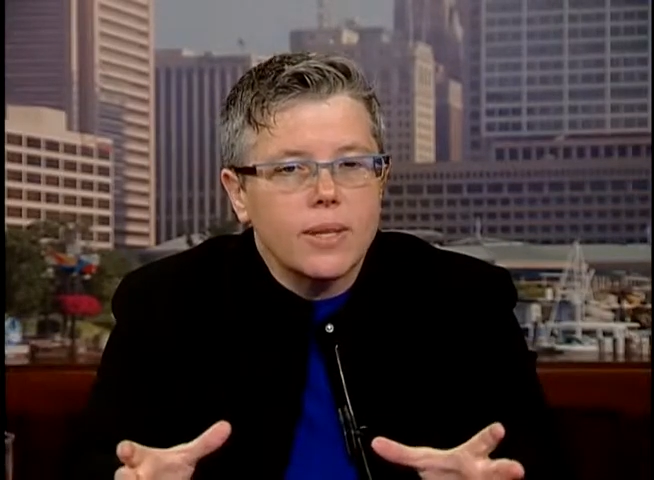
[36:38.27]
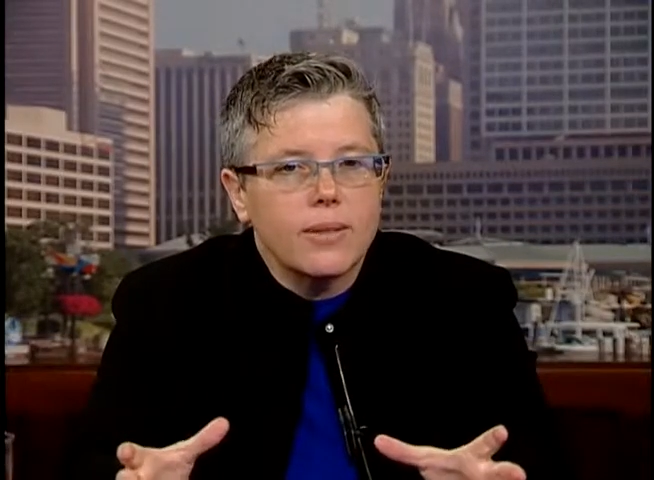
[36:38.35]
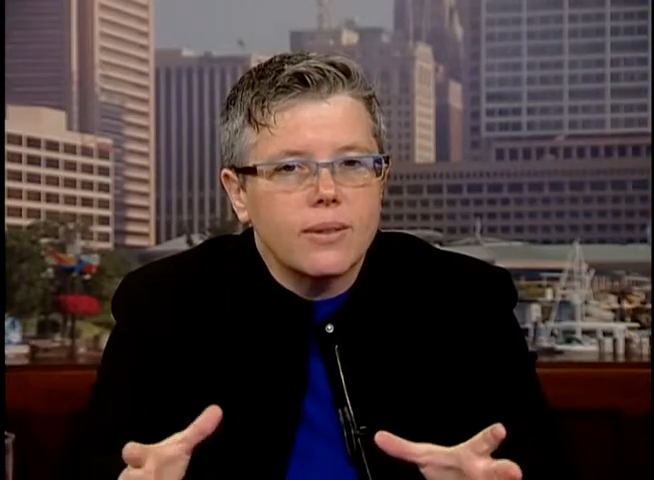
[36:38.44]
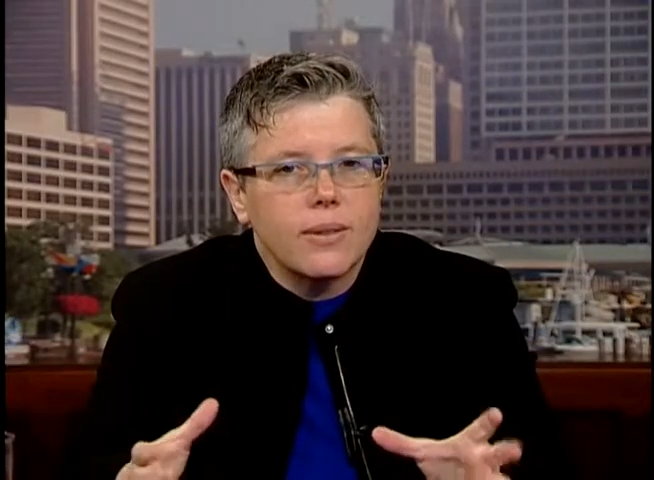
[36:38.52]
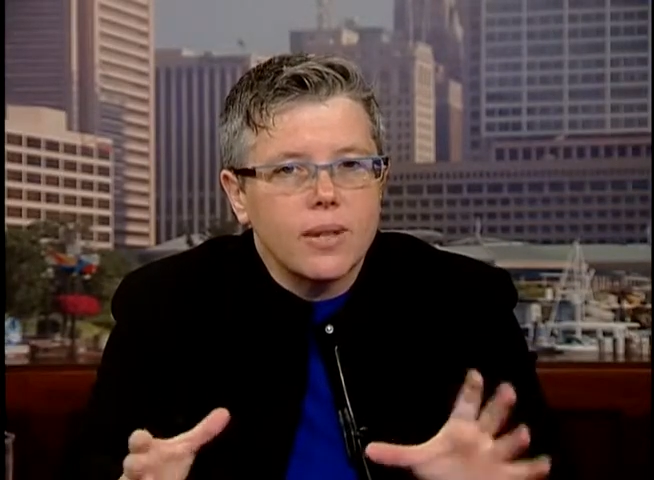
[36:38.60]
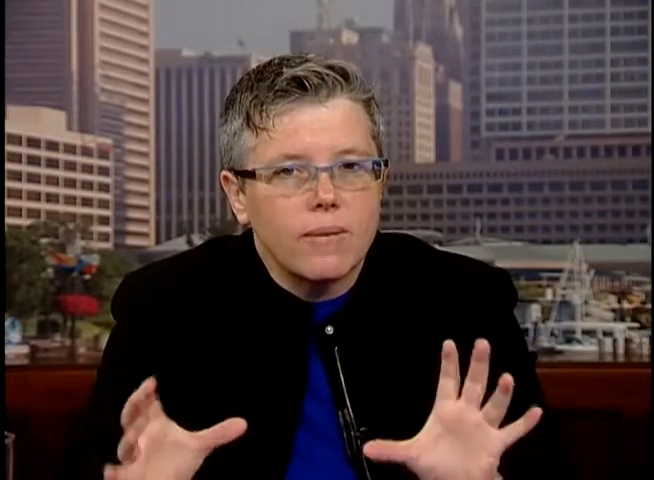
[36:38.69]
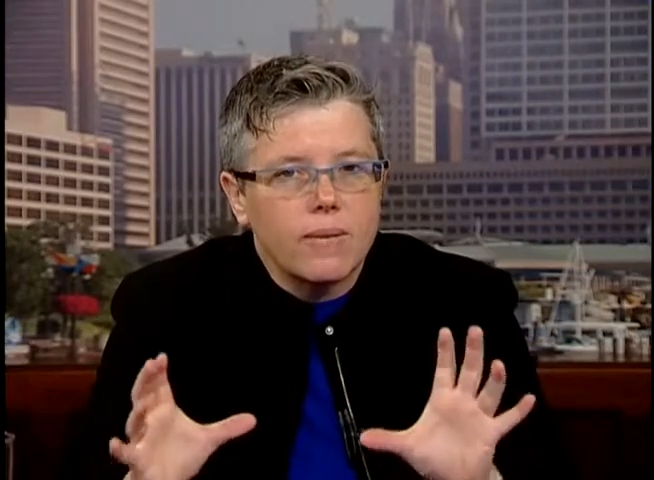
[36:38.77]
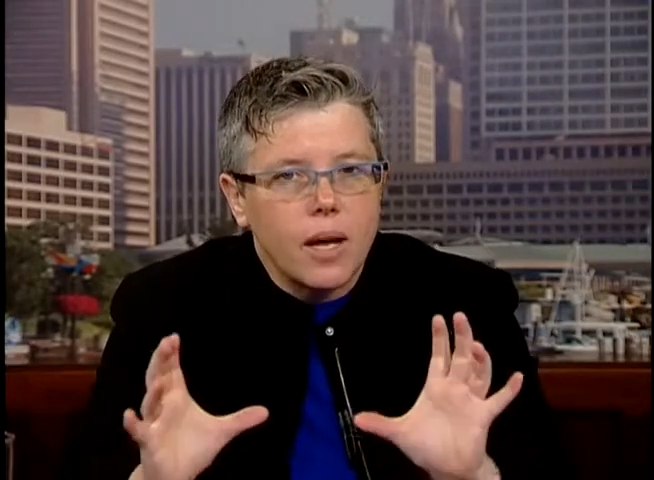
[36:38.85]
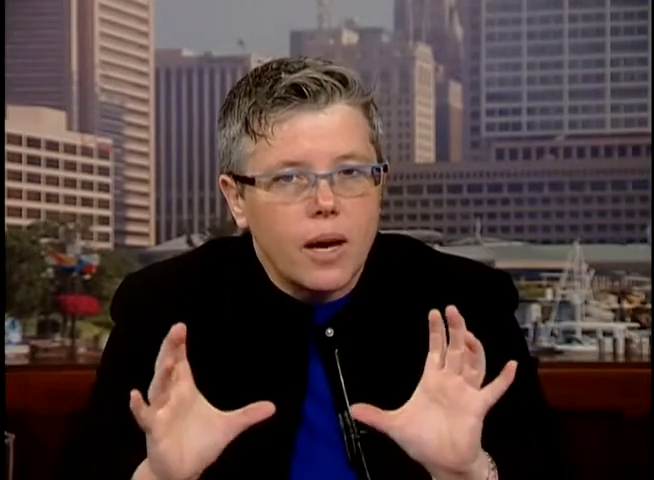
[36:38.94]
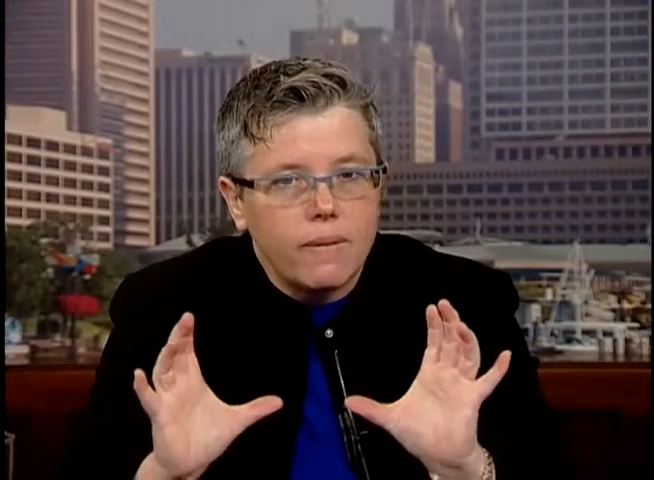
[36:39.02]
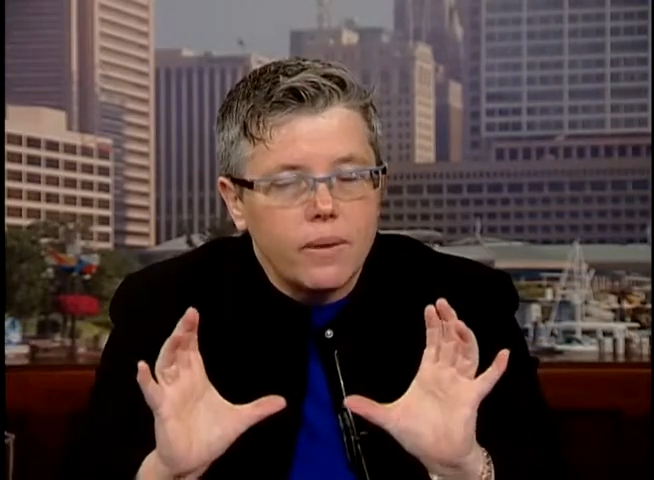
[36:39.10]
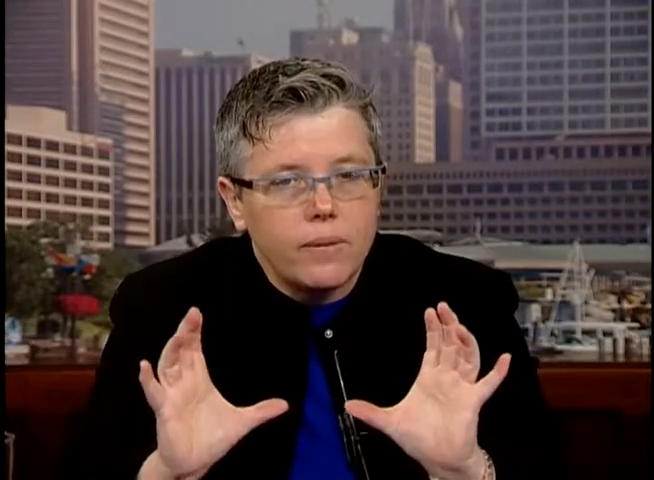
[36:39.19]
instance,
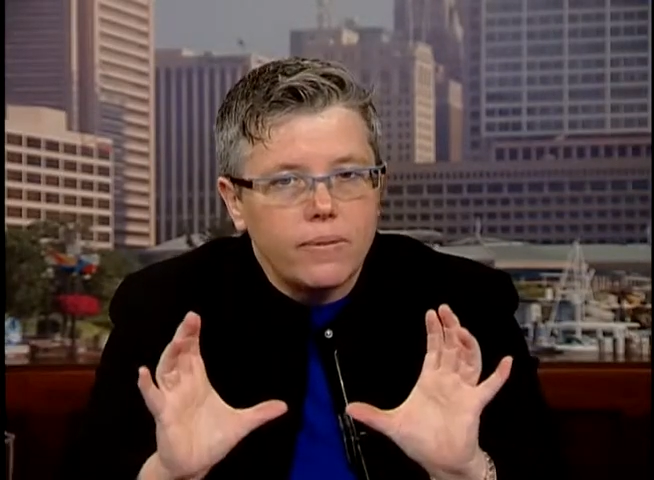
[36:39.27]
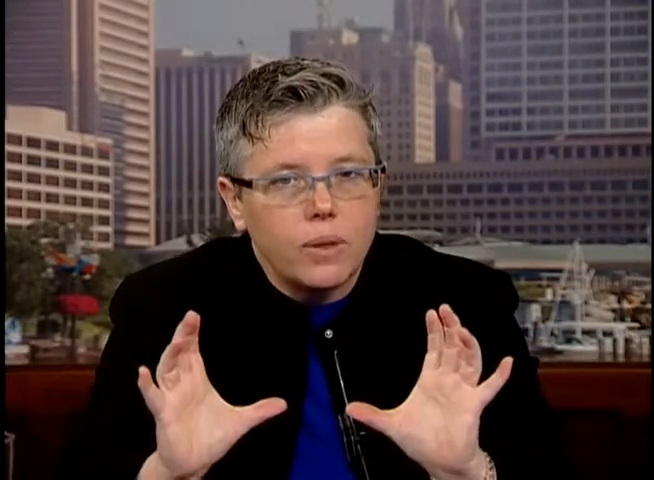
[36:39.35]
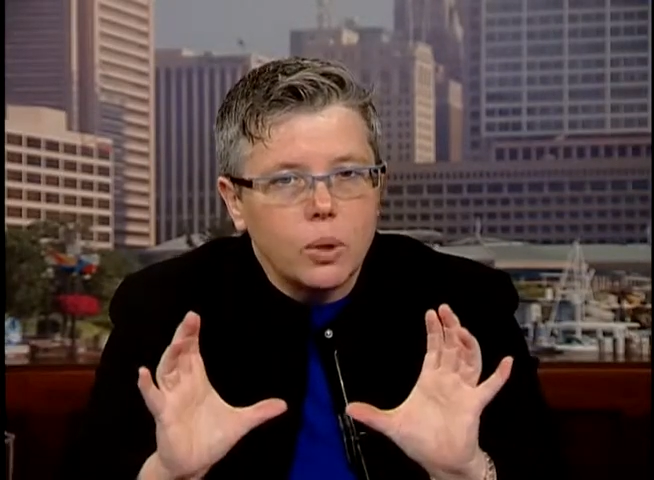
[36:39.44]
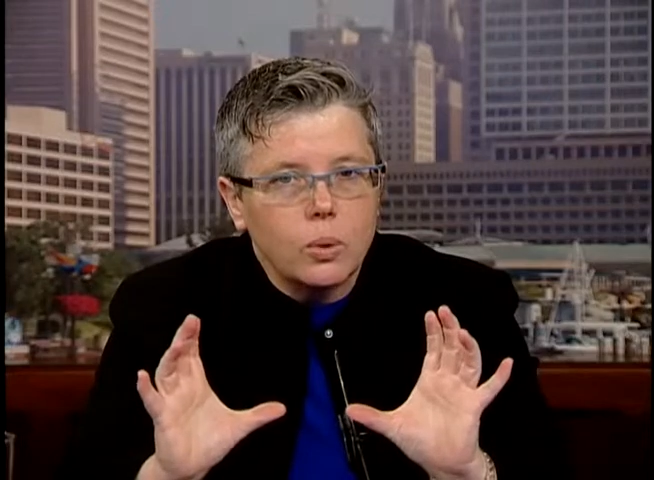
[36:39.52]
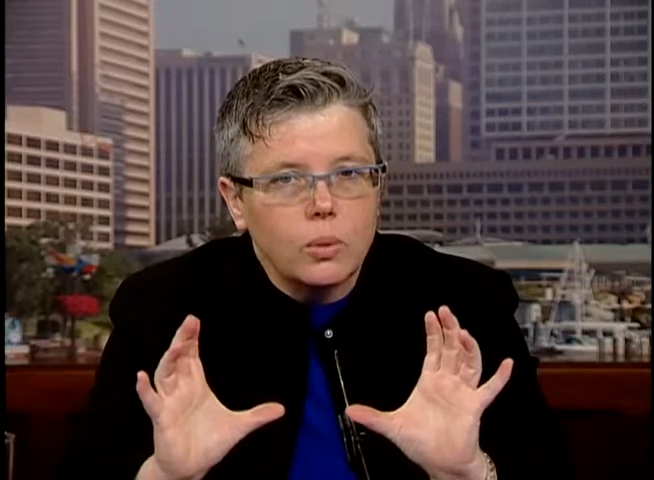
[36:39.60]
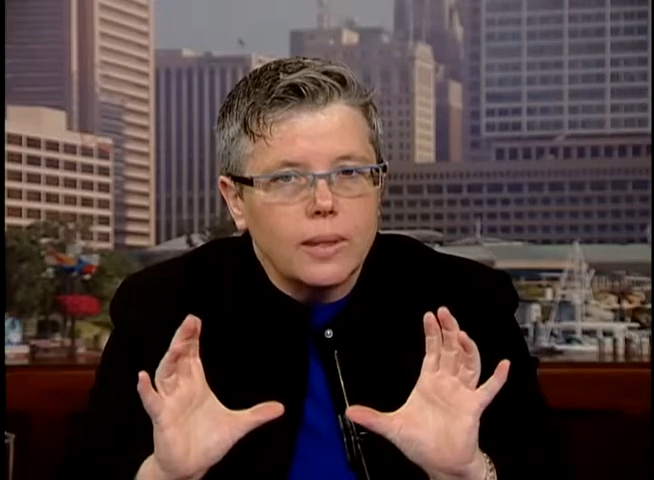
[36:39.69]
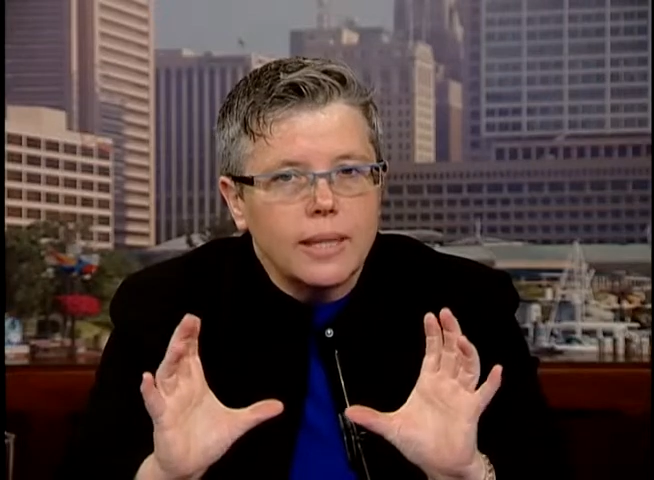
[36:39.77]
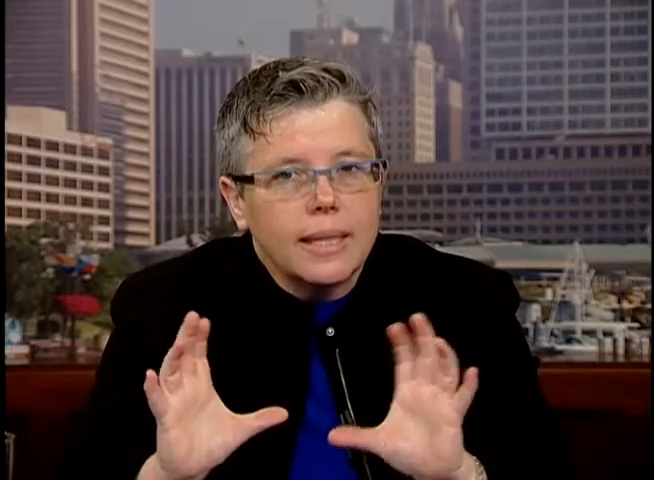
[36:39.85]
of the flu.